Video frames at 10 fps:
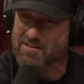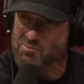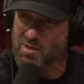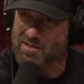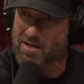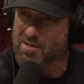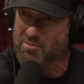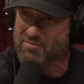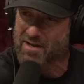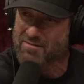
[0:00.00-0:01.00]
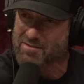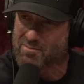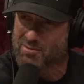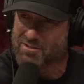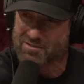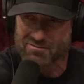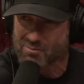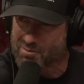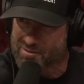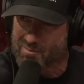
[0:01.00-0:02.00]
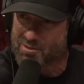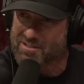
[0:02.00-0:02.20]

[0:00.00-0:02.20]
That's why I got up at 5 in the morning or 4 in the morning.